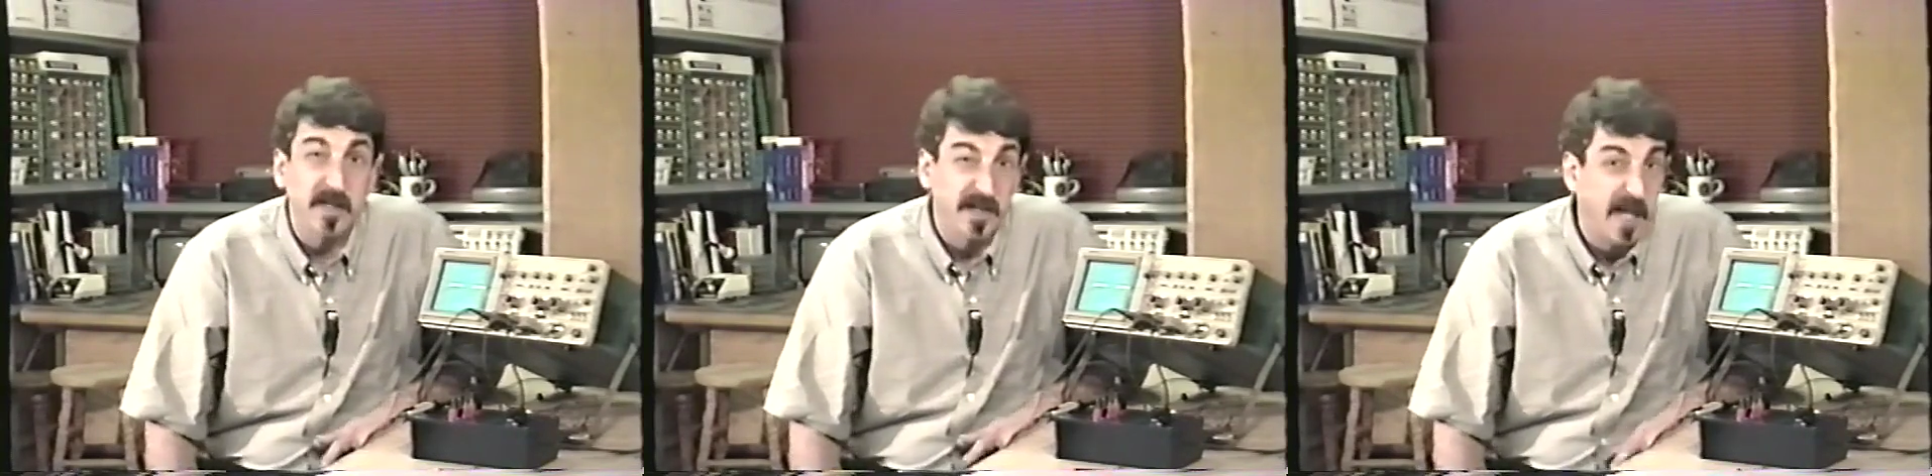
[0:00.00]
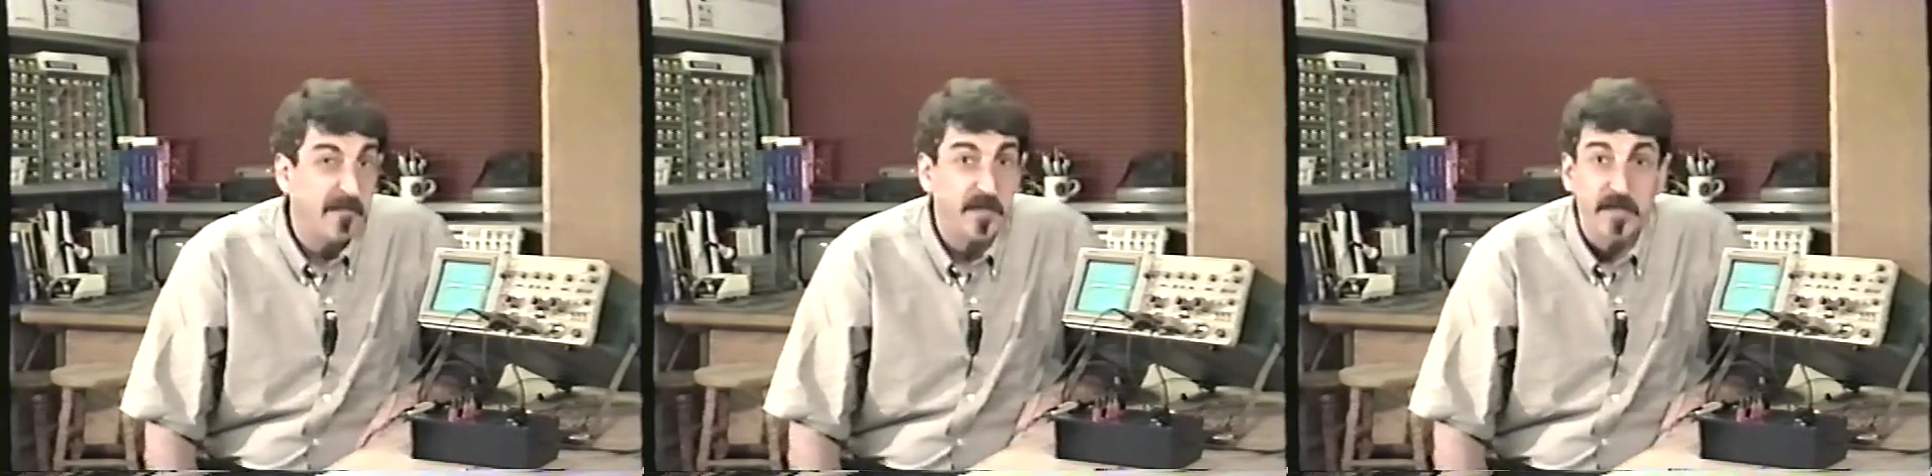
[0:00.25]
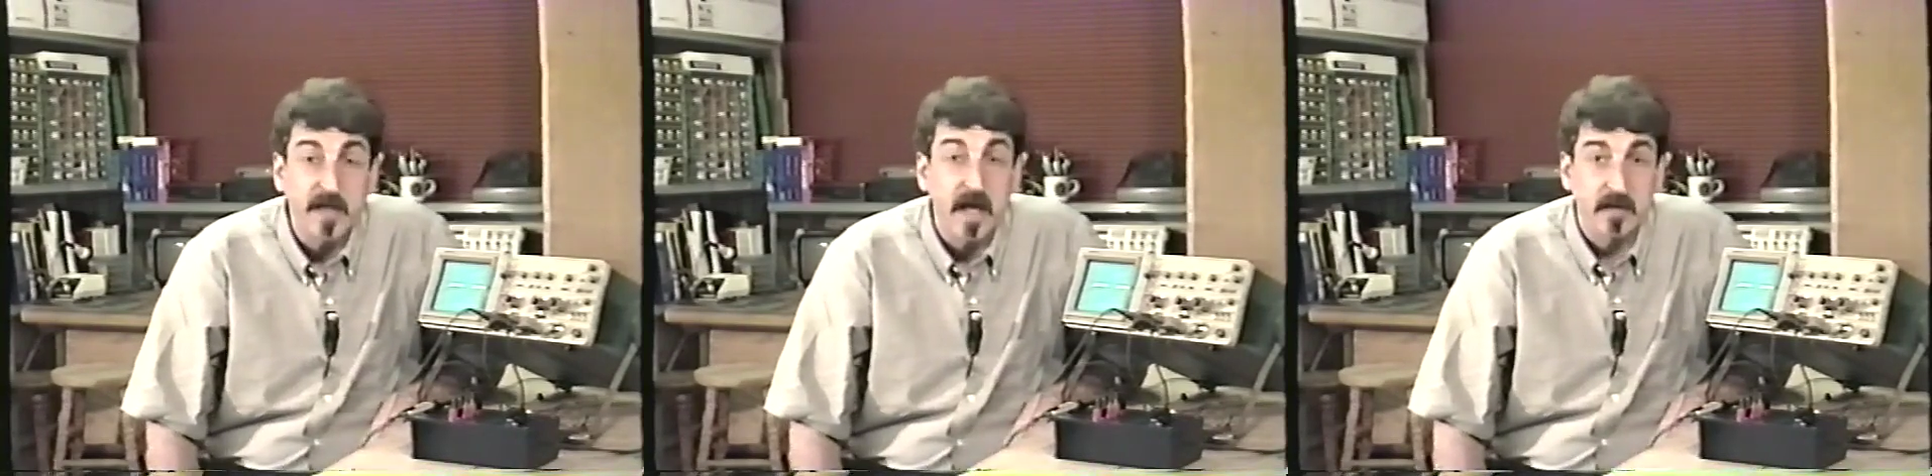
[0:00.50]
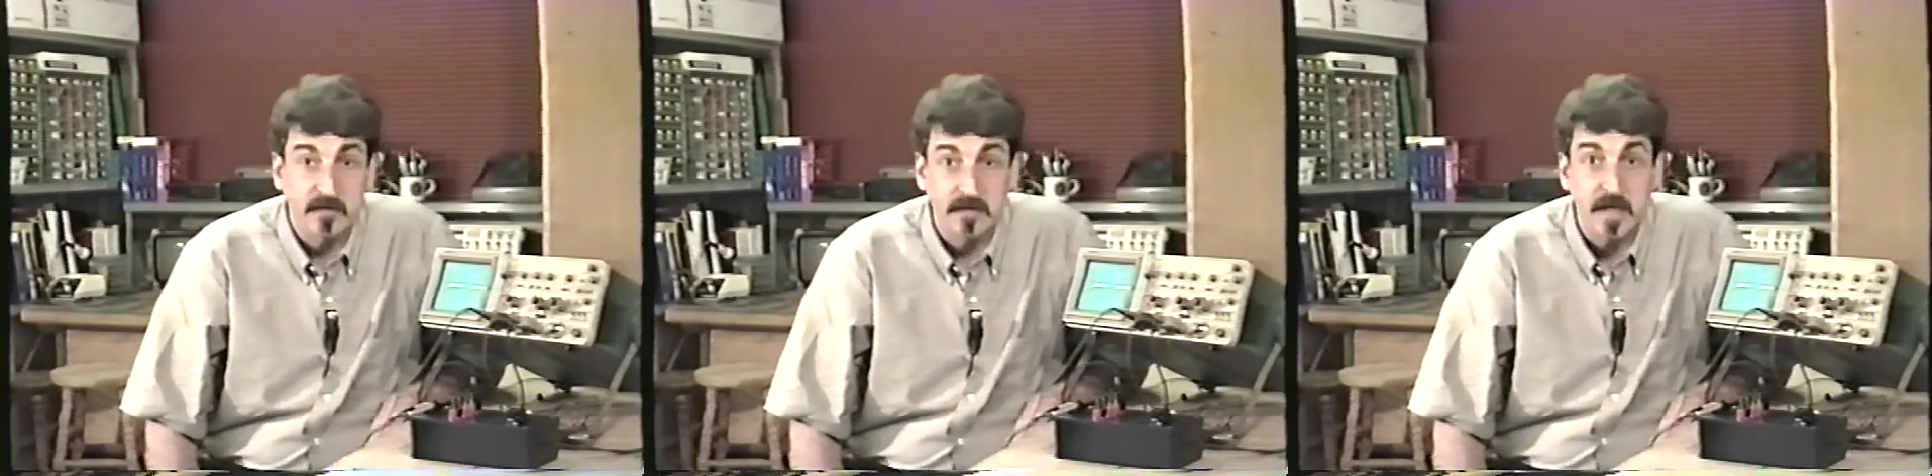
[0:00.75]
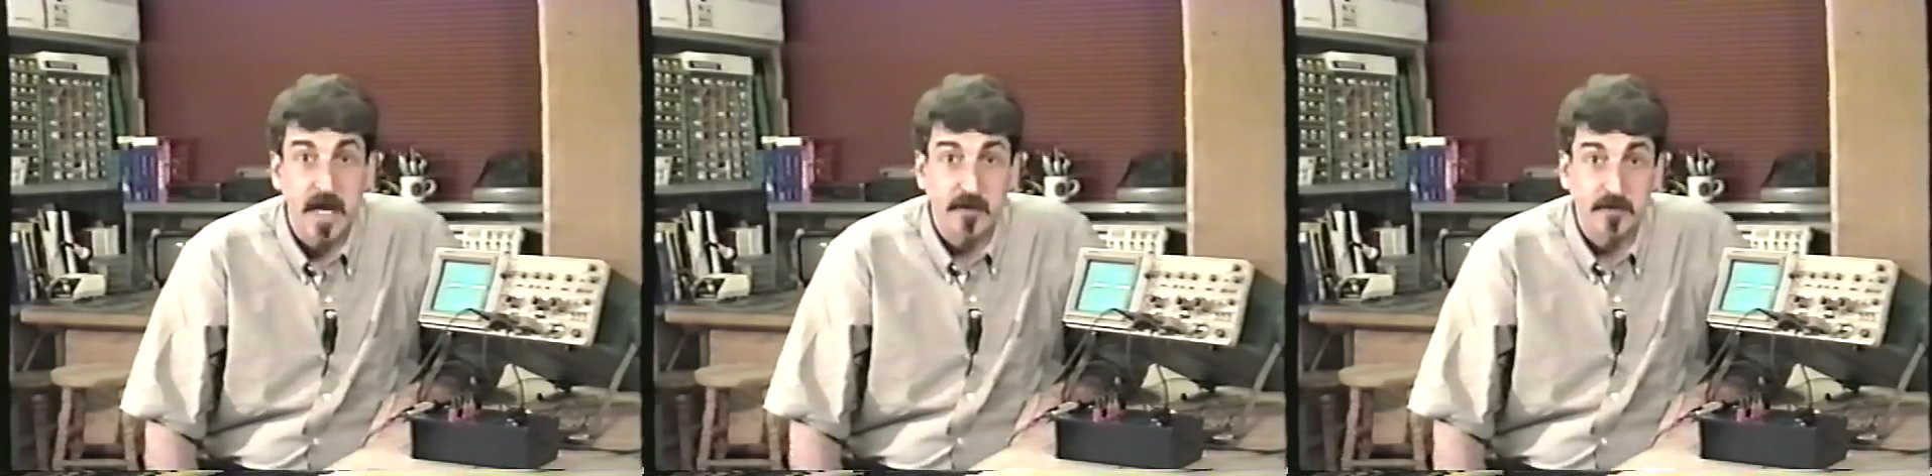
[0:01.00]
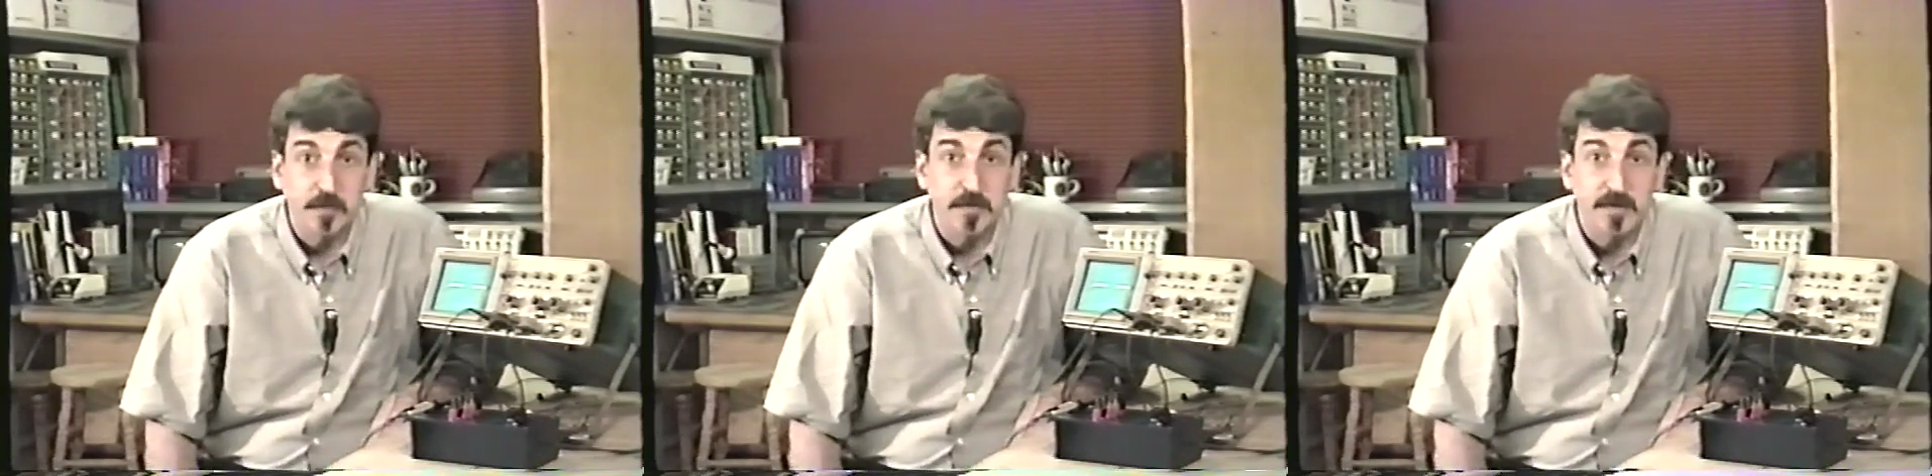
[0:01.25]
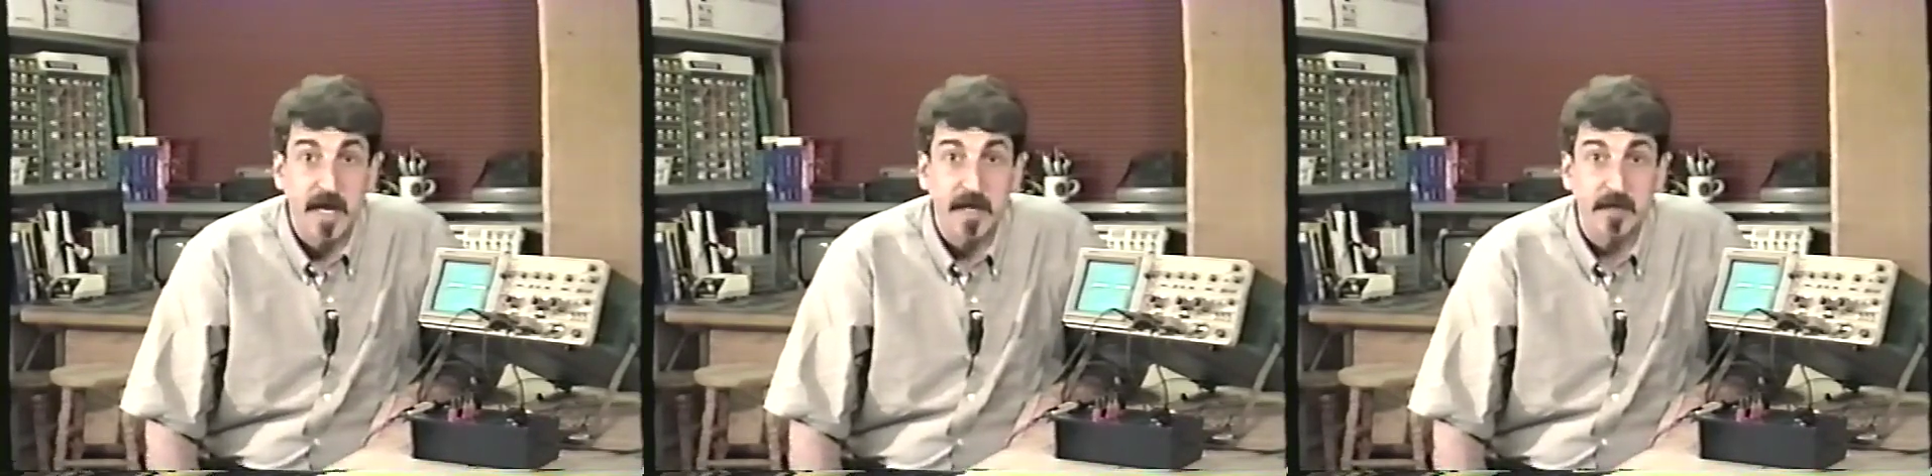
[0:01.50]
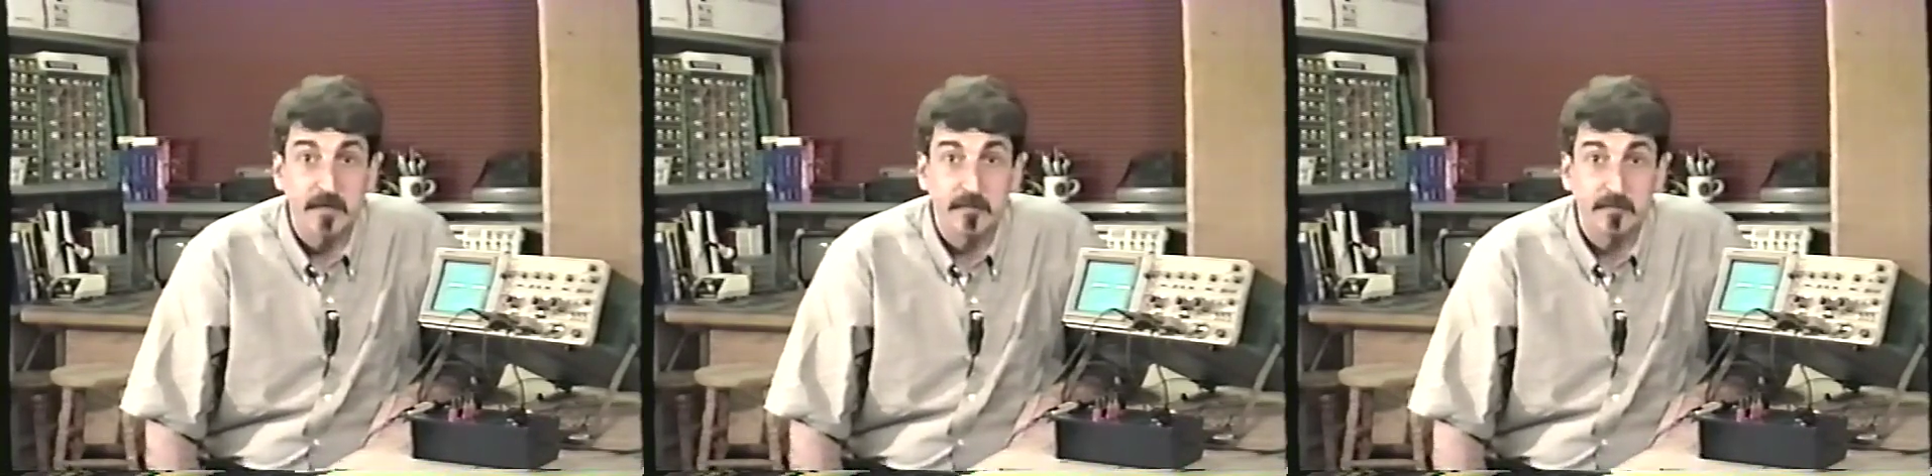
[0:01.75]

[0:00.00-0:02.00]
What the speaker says: 11,000 cycles per second.